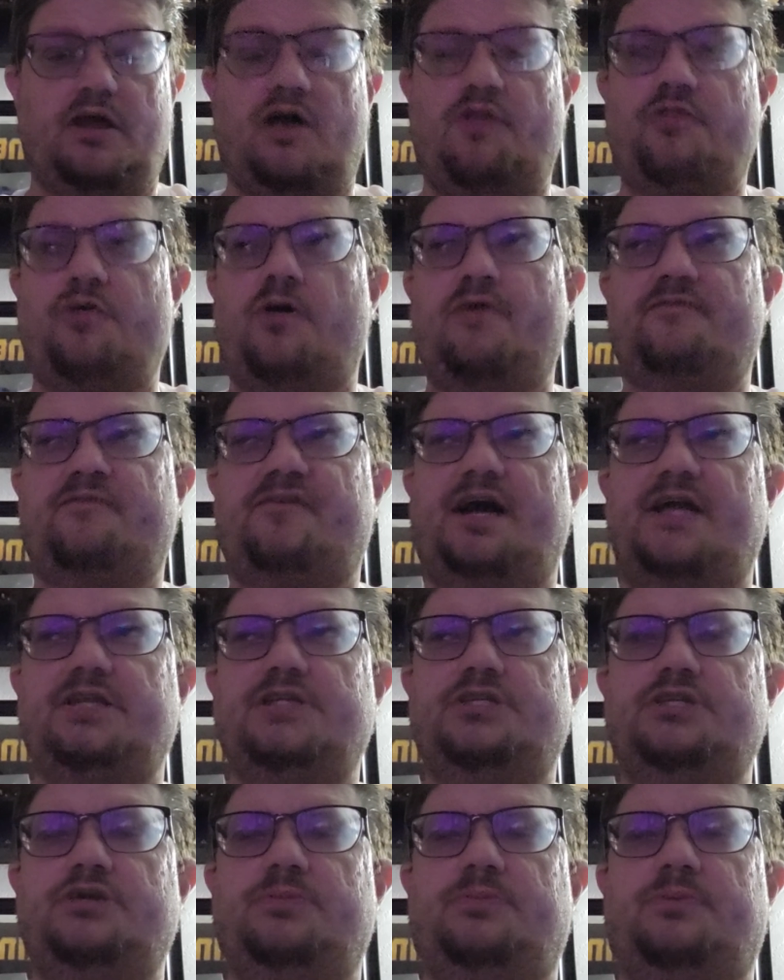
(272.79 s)
Although I've
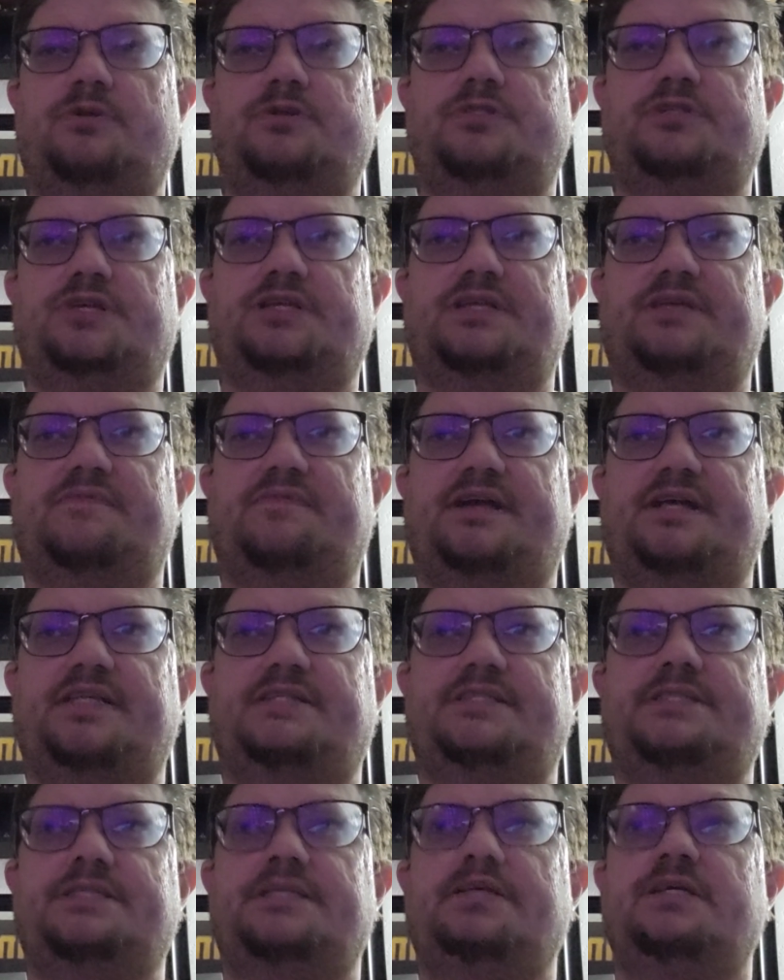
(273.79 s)
got two birth
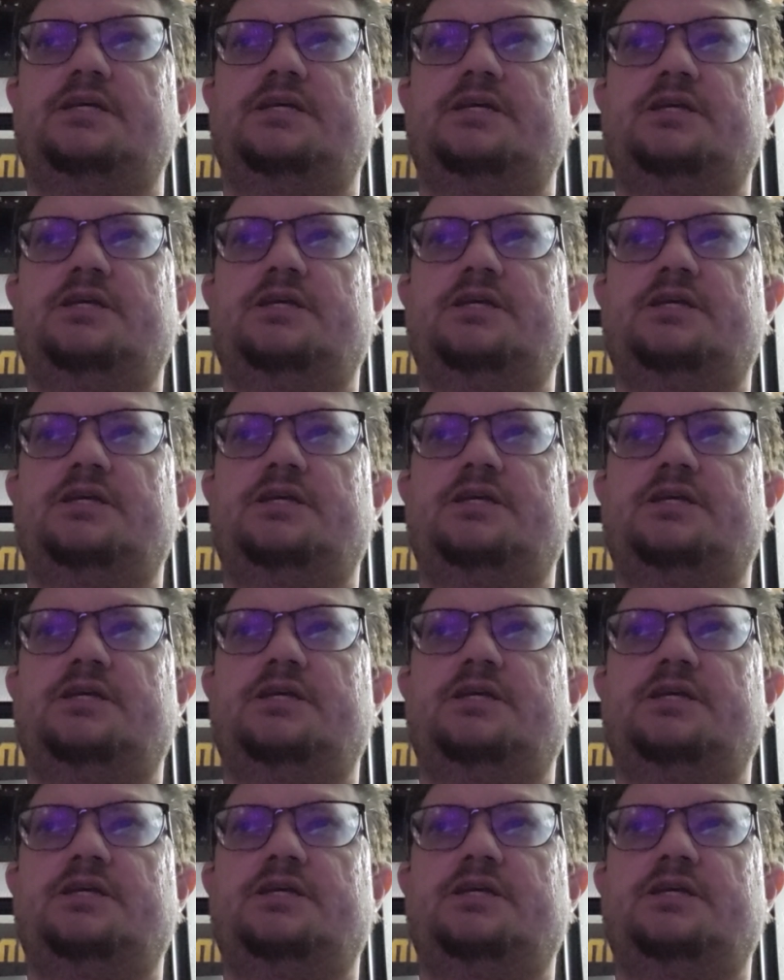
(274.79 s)
certificates,